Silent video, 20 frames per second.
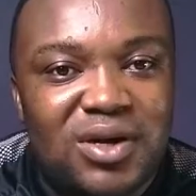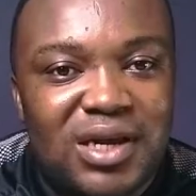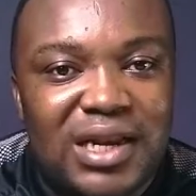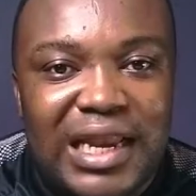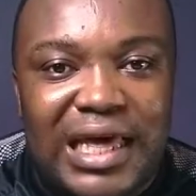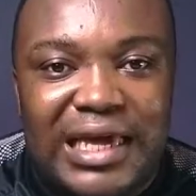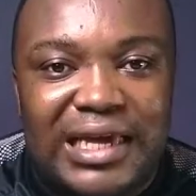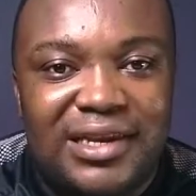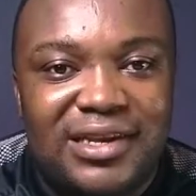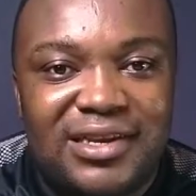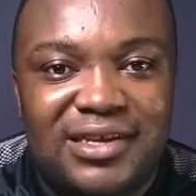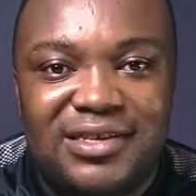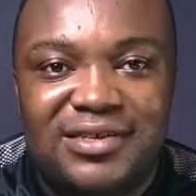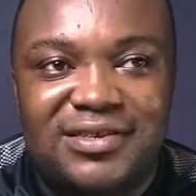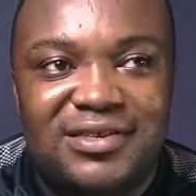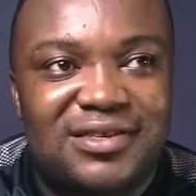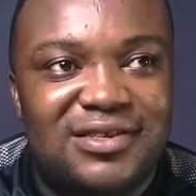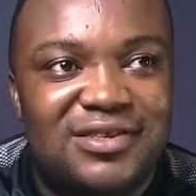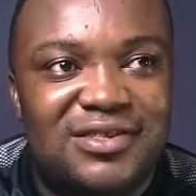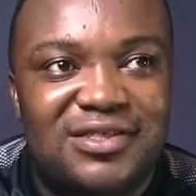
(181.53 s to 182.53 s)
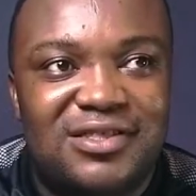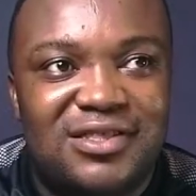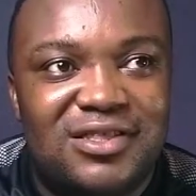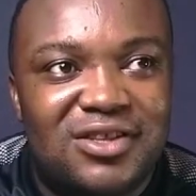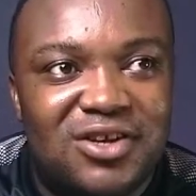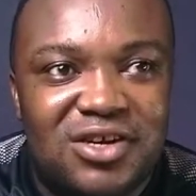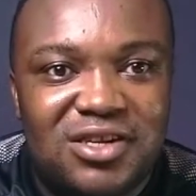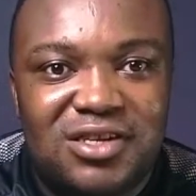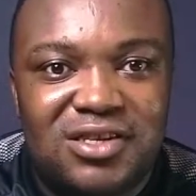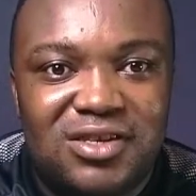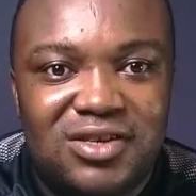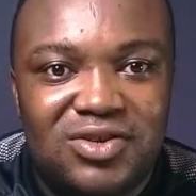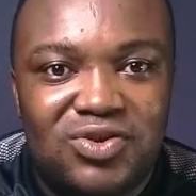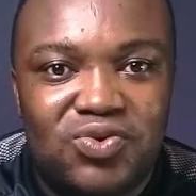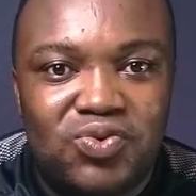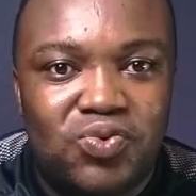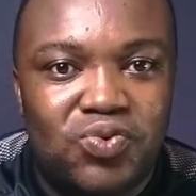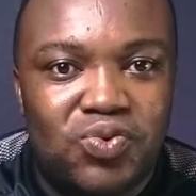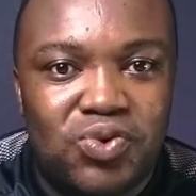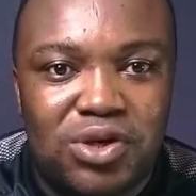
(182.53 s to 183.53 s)
Like, this is not
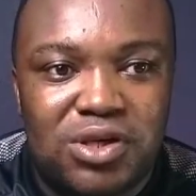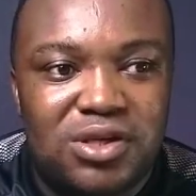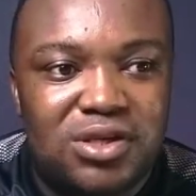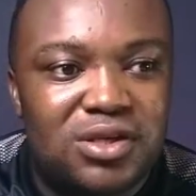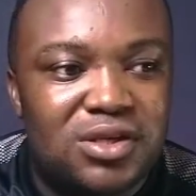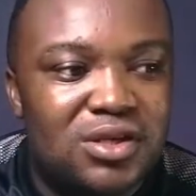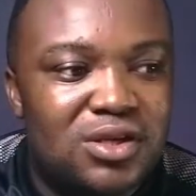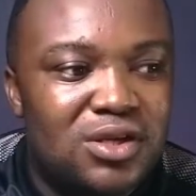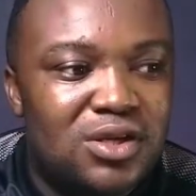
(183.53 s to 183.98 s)
what